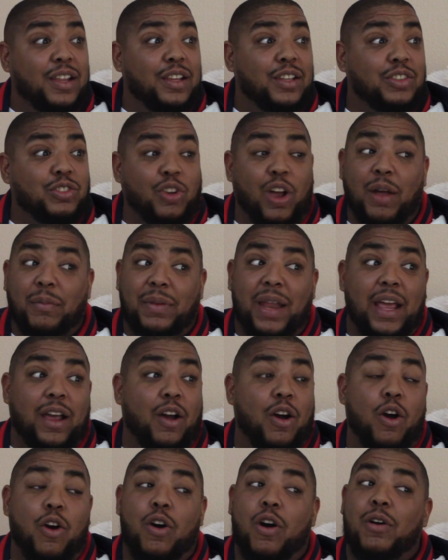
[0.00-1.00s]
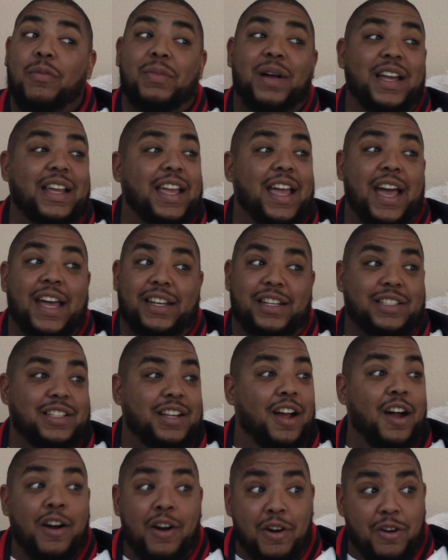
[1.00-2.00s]
So I'm like, oh my God, it's
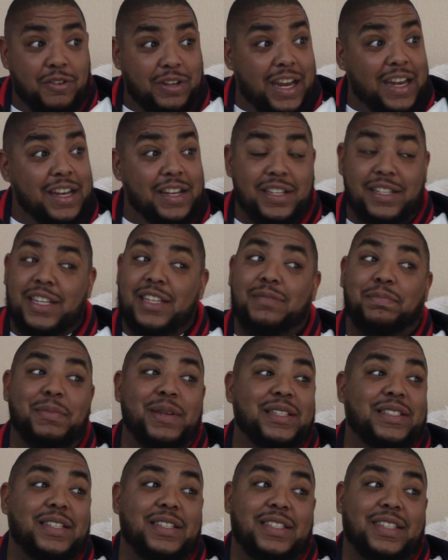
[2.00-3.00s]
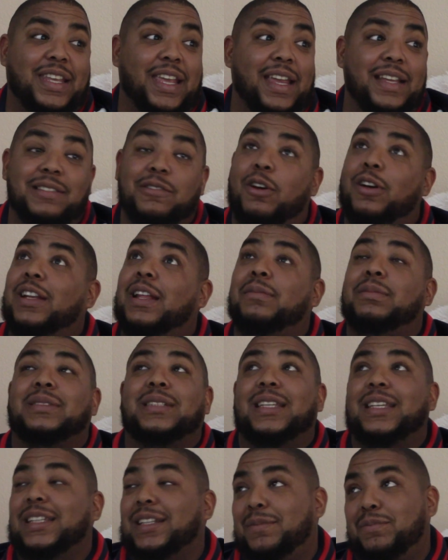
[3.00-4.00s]
on. They didn't dismiss this case. All I'm
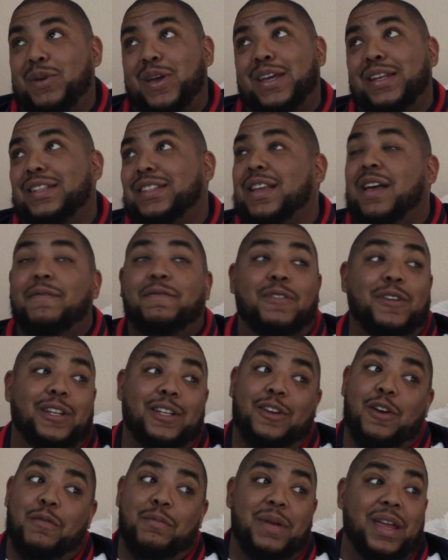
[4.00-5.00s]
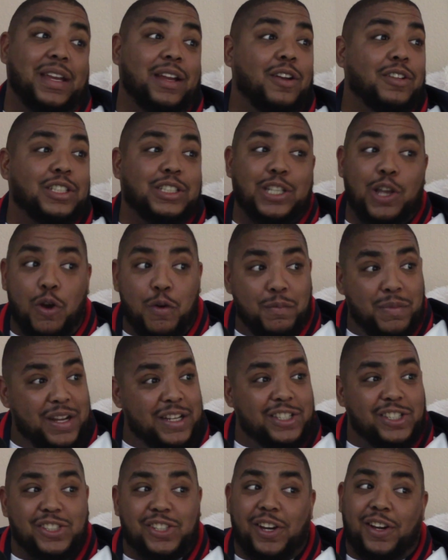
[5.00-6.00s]
thinking about is I'm finna go make so
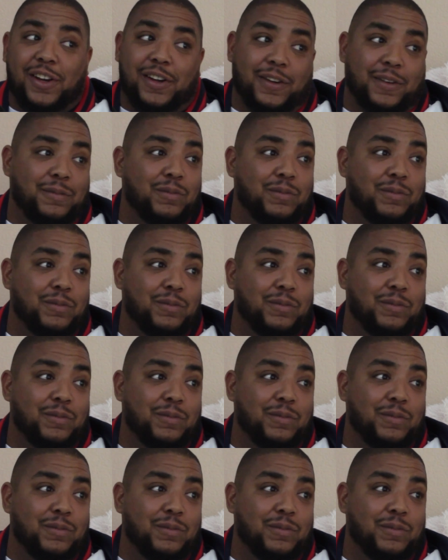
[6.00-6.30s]
much churn.